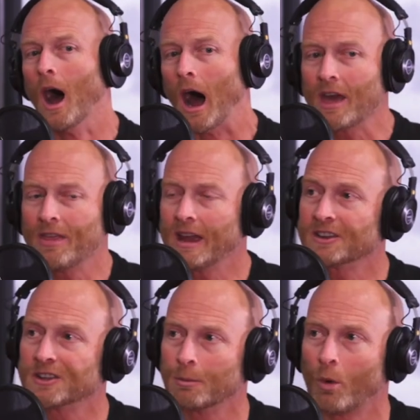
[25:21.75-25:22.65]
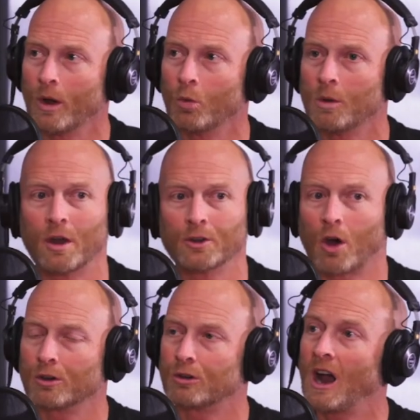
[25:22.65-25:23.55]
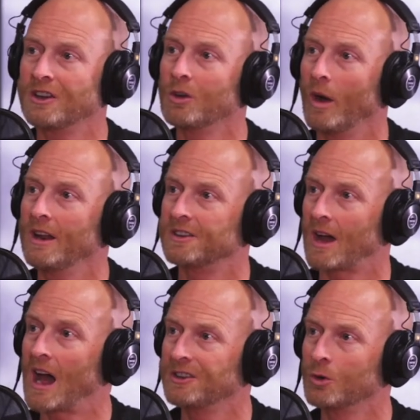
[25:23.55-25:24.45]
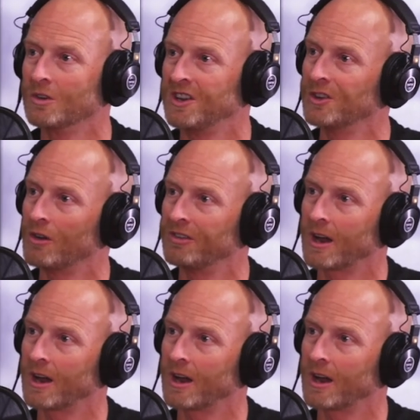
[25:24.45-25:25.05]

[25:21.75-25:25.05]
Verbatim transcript: I think at some point when my daughter graduates high school and she's off into